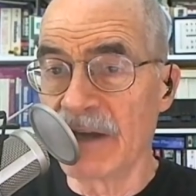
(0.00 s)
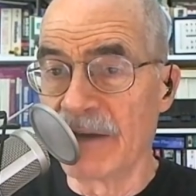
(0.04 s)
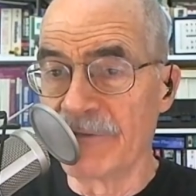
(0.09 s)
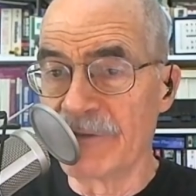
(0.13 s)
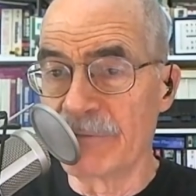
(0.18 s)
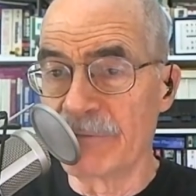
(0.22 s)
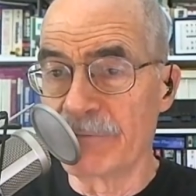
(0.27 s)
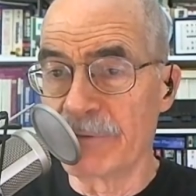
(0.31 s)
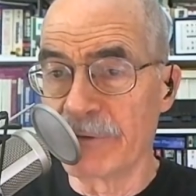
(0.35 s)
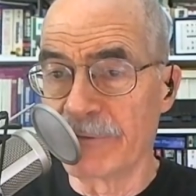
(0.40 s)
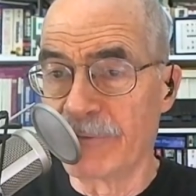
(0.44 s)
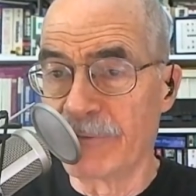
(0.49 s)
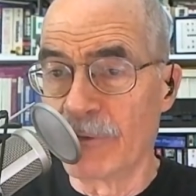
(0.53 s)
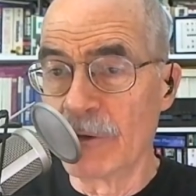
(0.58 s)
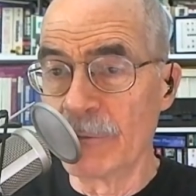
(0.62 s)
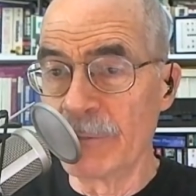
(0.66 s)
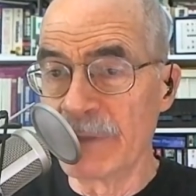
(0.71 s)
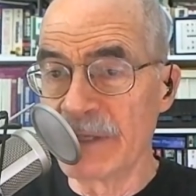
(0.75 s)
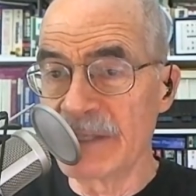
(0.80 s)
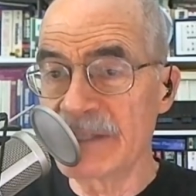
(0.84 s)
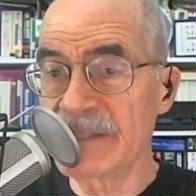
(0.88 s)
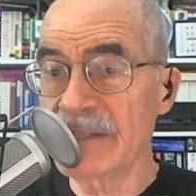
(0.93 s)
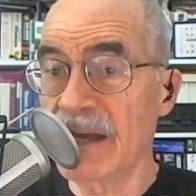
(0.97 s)
of the
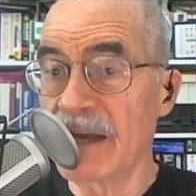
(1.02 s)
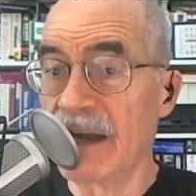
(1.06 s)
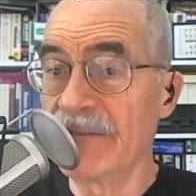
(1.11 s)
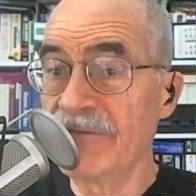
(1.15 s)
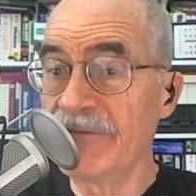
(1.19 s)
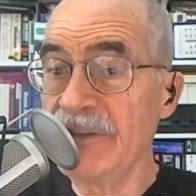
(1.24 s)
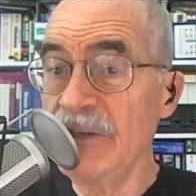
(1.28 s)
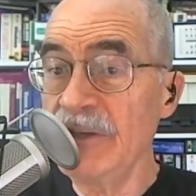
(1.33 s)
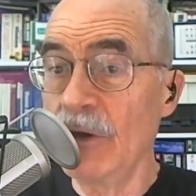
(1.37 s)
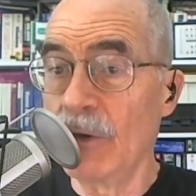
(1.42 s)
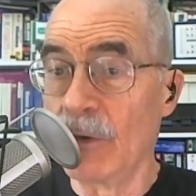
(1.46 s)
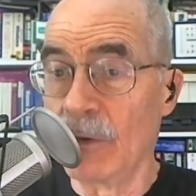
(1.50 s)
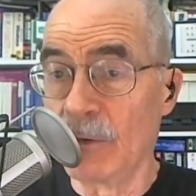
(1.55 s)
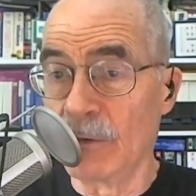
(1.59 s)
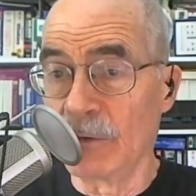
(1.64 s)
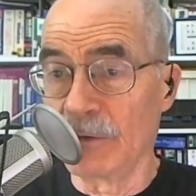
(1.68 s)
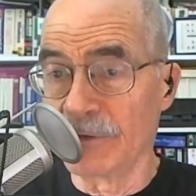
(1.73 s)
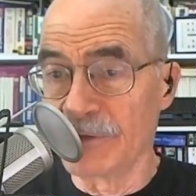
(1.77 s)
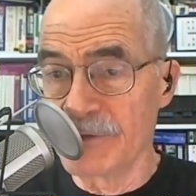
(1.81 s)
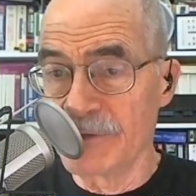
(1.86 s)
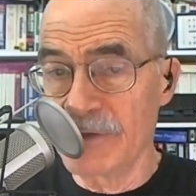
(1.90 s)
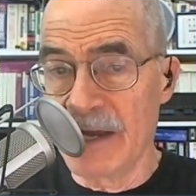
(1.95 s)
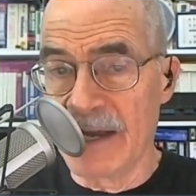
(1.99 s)
performance of the
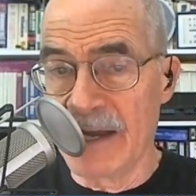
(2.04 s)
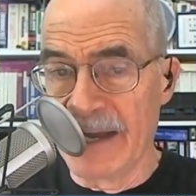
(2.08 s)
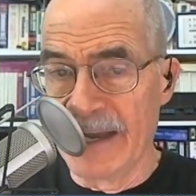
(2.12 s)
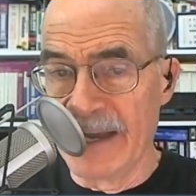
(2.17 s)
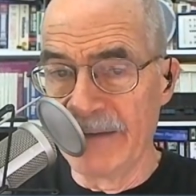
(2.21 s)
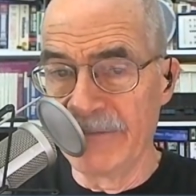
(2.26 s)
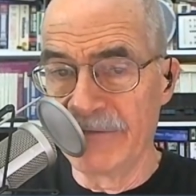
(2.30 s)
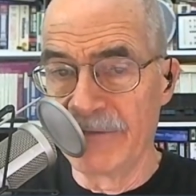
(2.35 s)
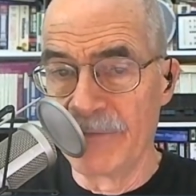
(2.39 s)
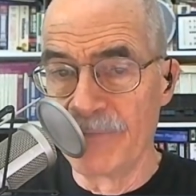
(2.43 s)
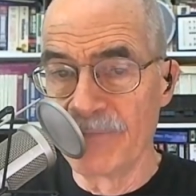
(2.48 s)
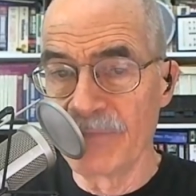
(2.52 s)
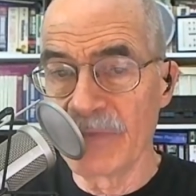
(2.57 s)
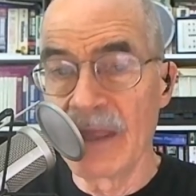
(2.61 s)
old drive.